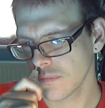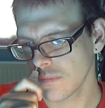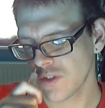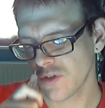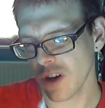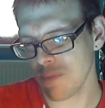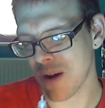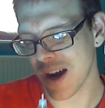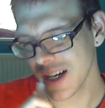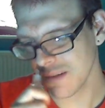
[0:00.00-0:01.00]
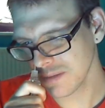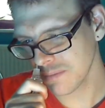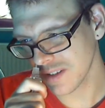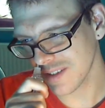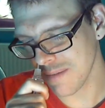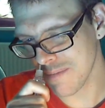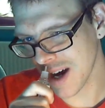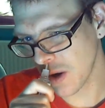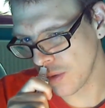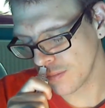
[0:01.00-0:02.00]
it's not a pineapple, but it's like a
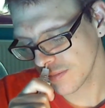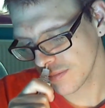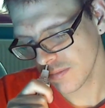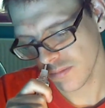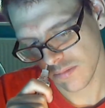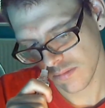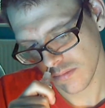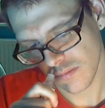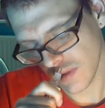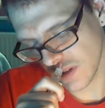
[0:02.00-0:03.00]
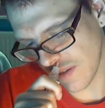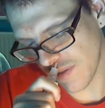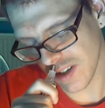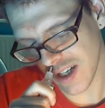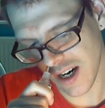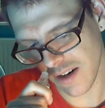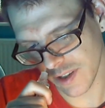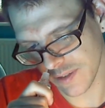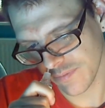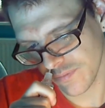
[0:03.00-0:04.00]
mango. It's definitely got that kind of
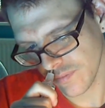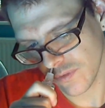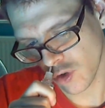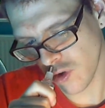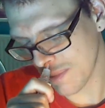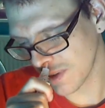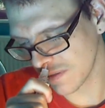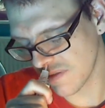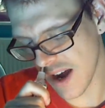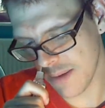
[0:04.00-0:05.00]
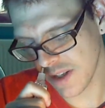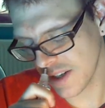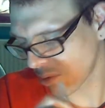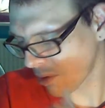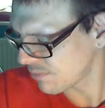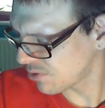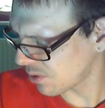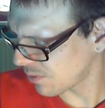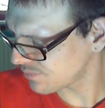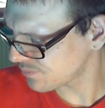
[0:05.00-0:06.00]
a tropical vibe to this one.
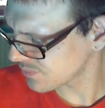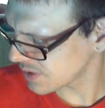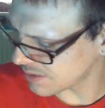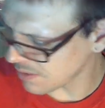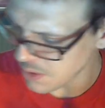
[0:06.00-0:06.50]
So let's have a